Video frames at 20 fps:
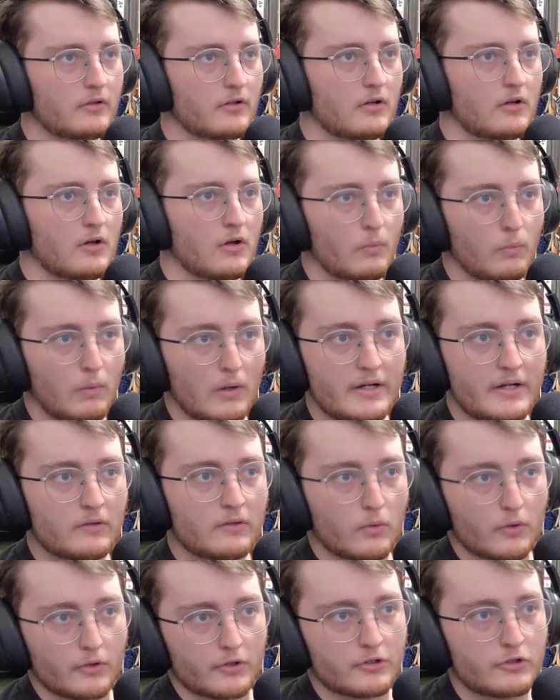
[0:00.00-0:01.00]
1
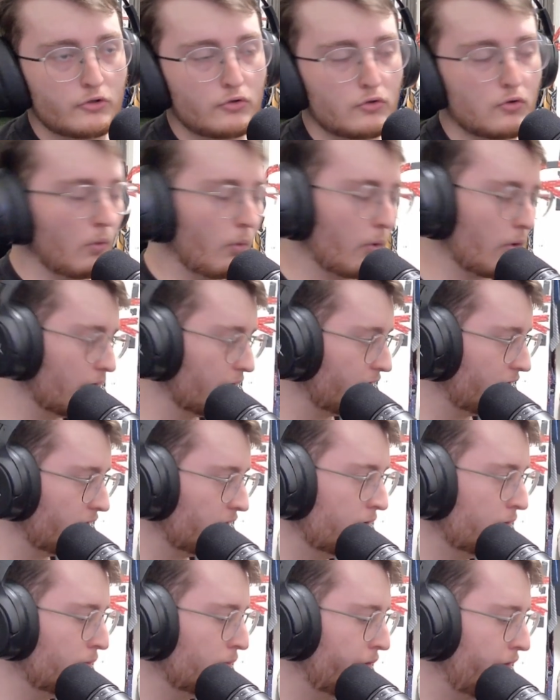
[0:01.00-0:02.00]
or 2 cores
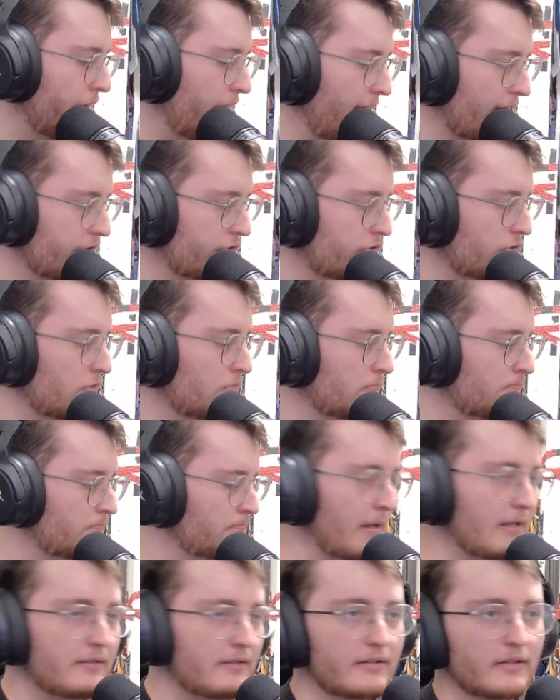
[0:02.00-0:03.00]
to the actual
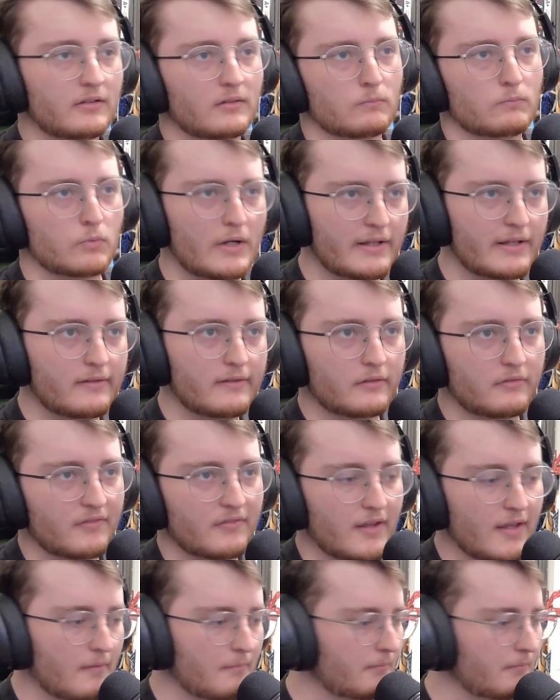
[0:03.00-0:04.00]
main system running these
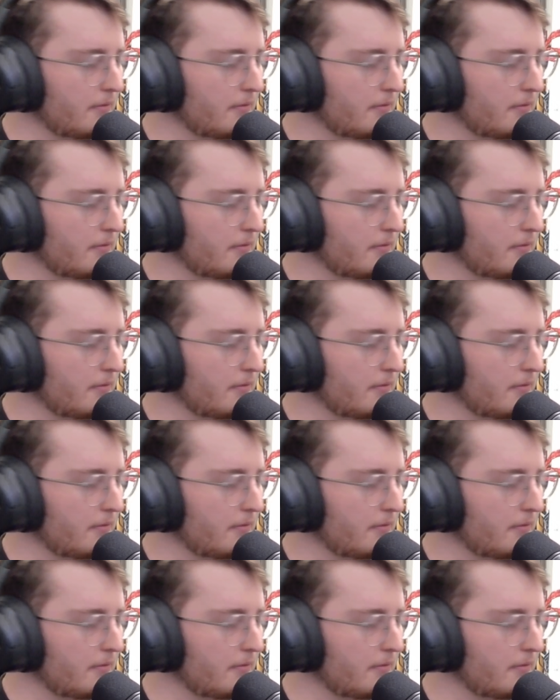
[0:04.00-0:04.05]
VMs.